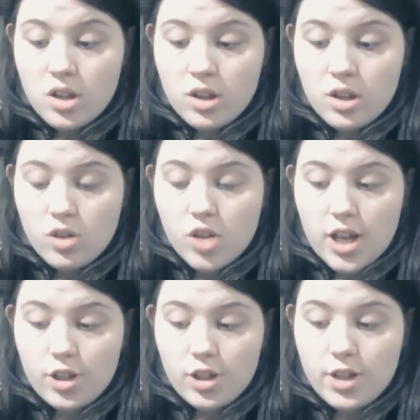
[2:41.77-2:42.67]
That she
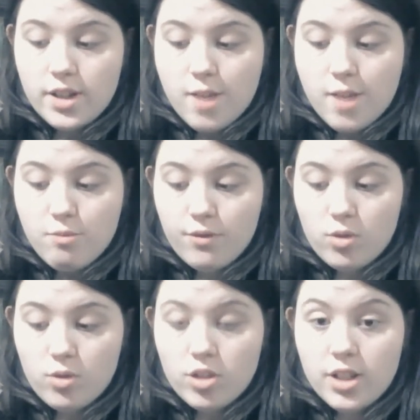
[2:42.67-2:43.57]
actually said
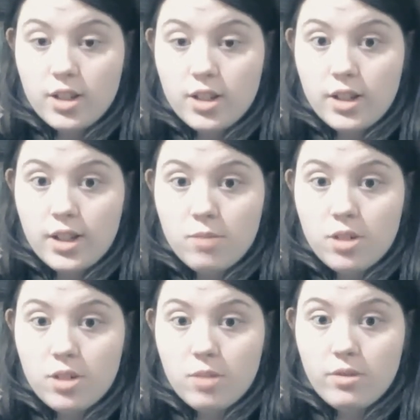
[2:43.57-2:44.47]
before she started
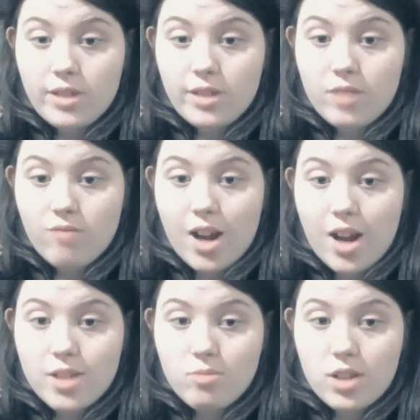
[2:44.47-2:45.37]
coming up with like
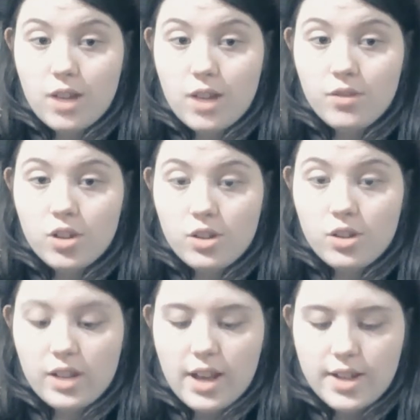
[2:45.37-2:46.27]
random stuff just
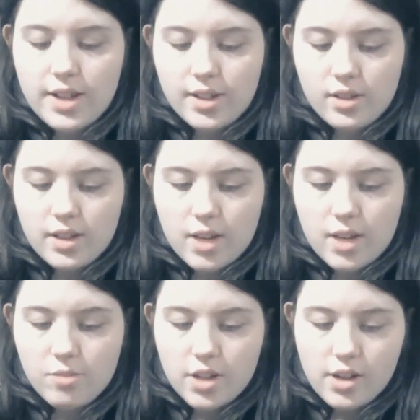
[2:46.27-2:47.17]
to get dance
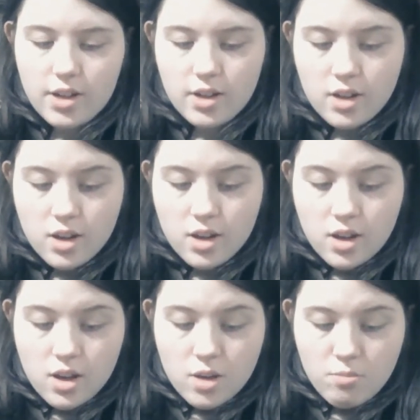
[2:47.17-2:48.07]
captain.
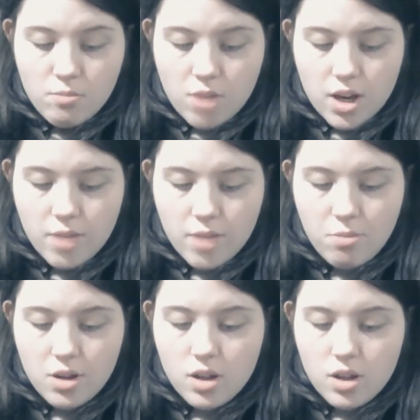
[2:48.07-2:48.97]

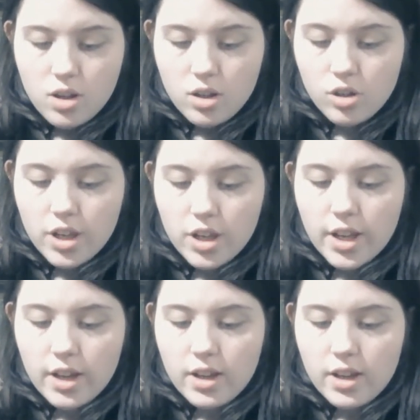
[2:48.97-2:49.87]
Piper,
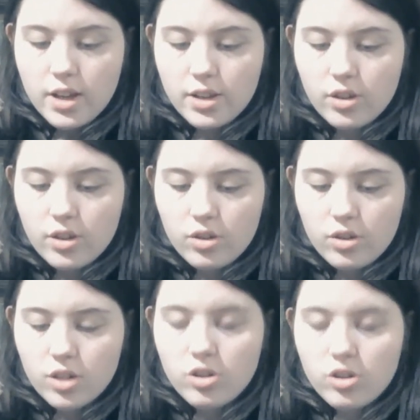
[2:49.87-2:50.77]
is good
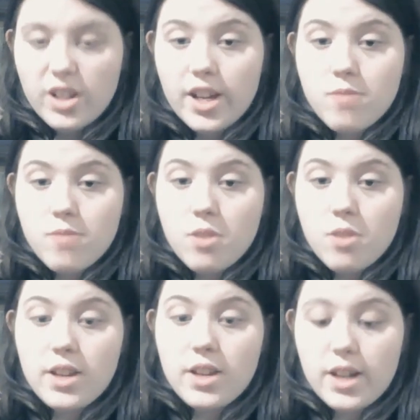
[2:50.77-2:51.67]
because she came up
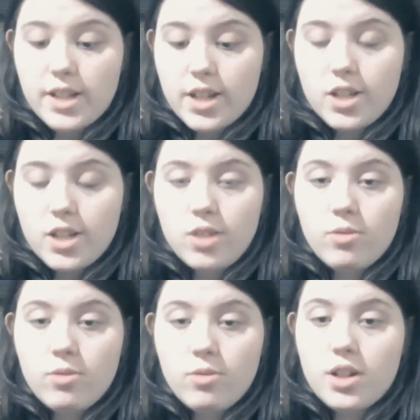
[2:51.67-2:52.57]
with the idea to do
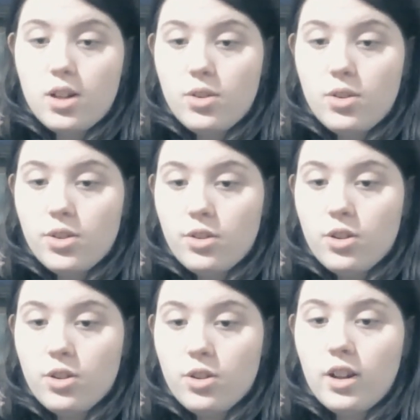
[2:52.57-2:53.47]
the
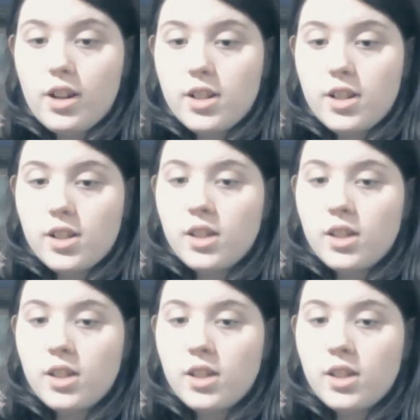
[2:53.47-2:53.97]
dance-a-thon and